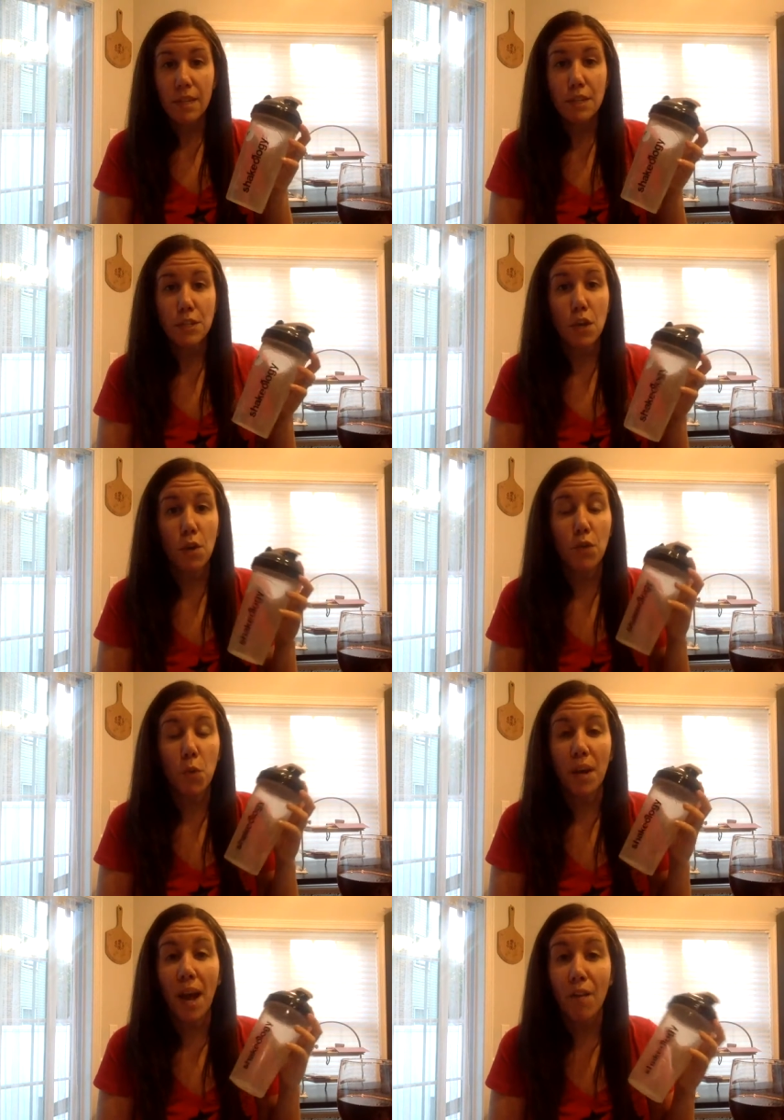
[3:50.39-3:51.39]
So if you
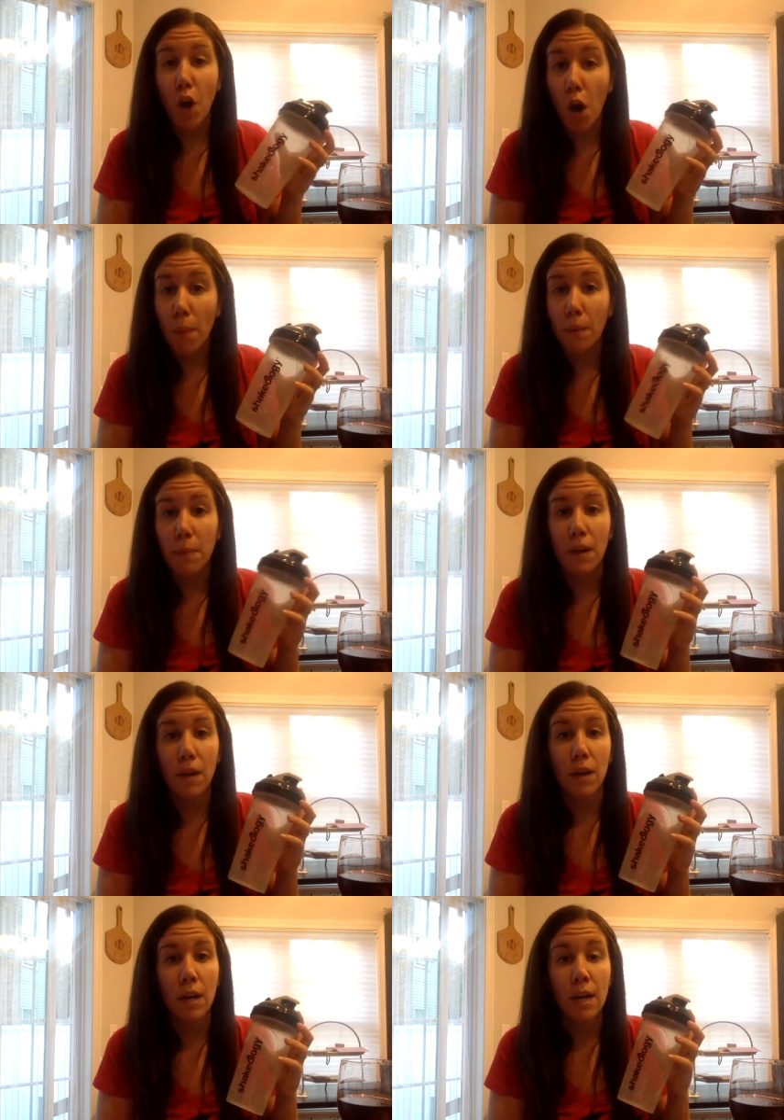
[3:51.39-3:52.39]
want to have almond
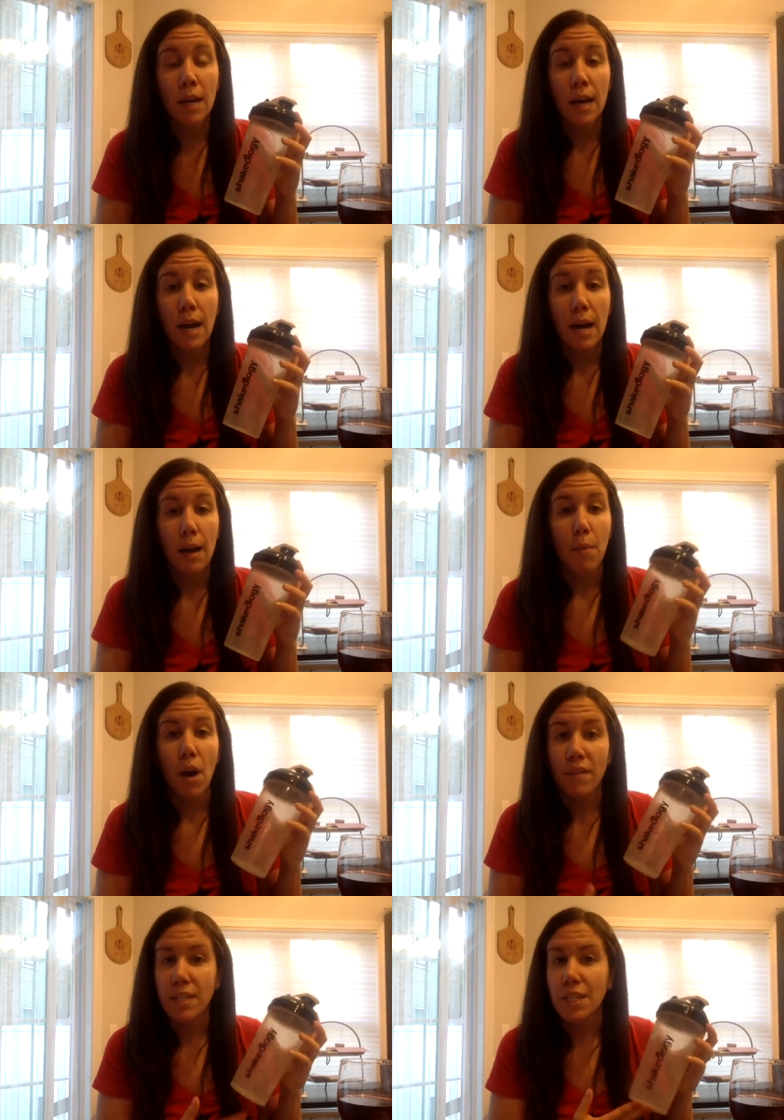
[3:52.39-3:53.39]
milk,
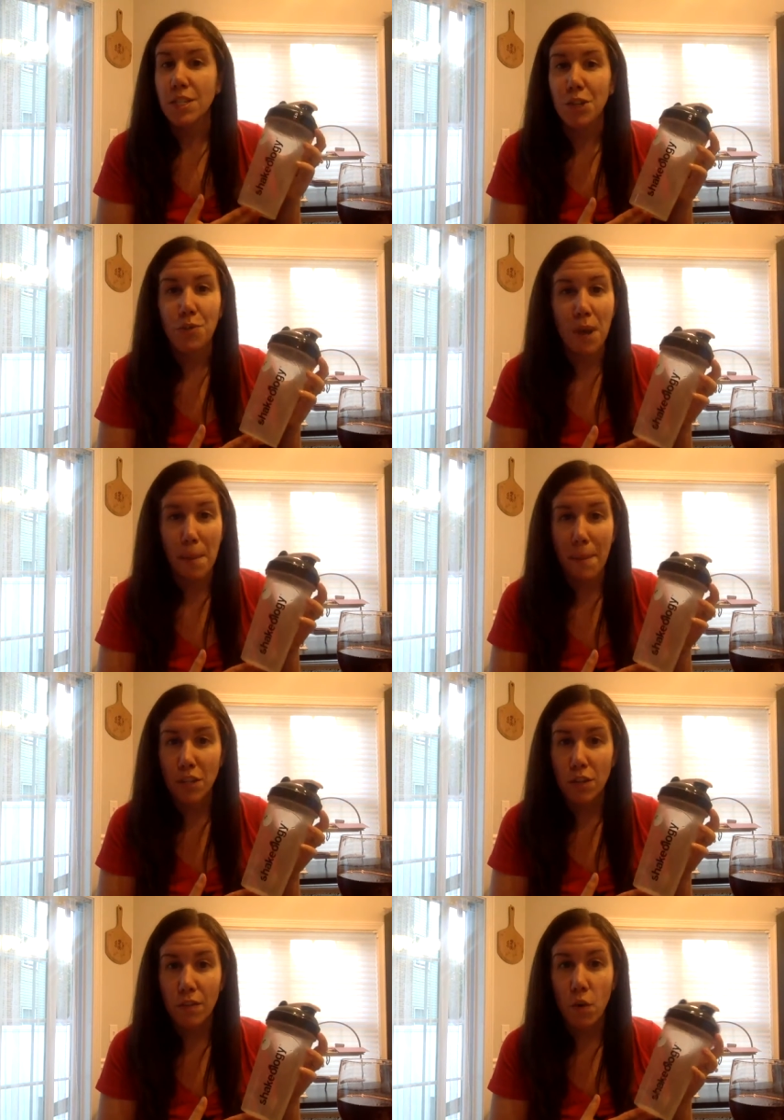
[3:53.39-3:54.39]
obviously it's a great
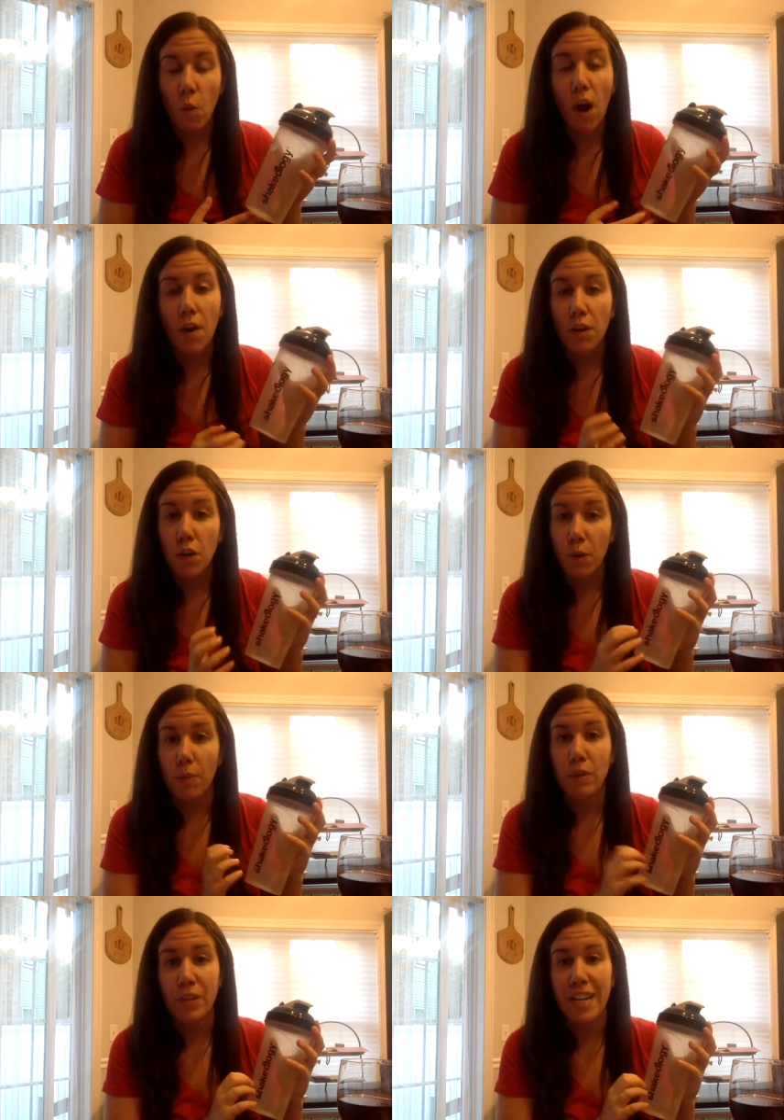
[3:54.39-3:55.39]
measure of your water. You want to
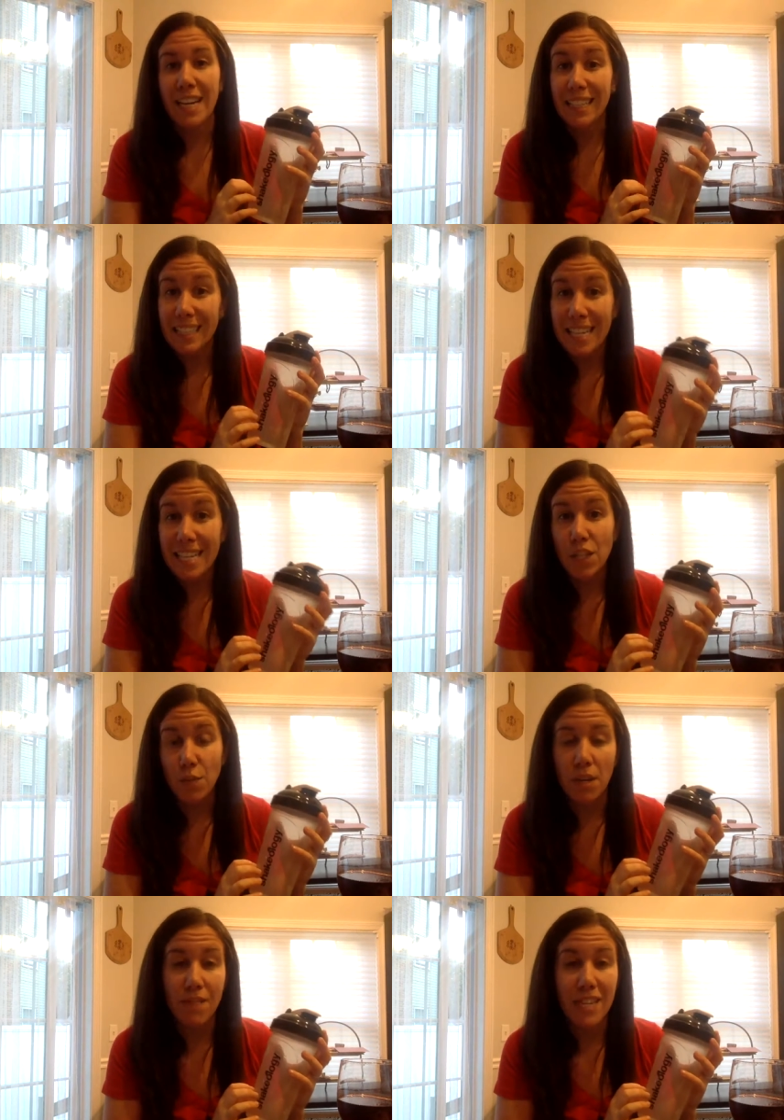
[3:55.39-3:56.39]
be drinking at least
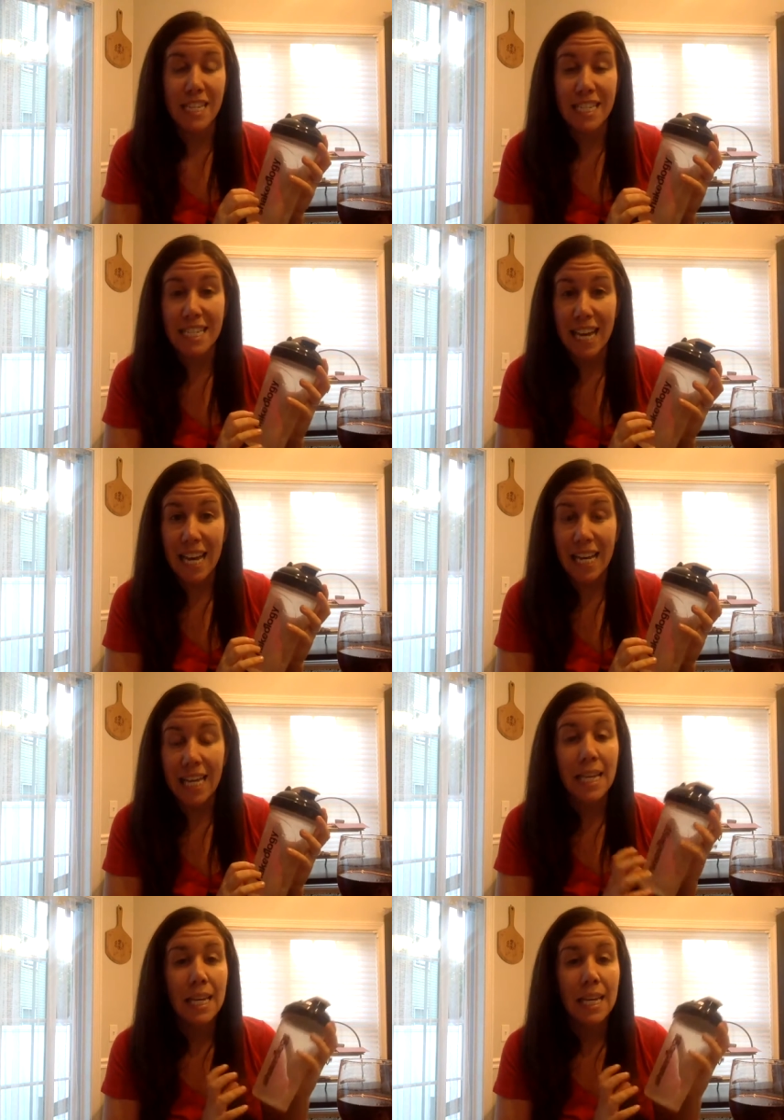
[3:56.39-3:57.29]
3 of these a day.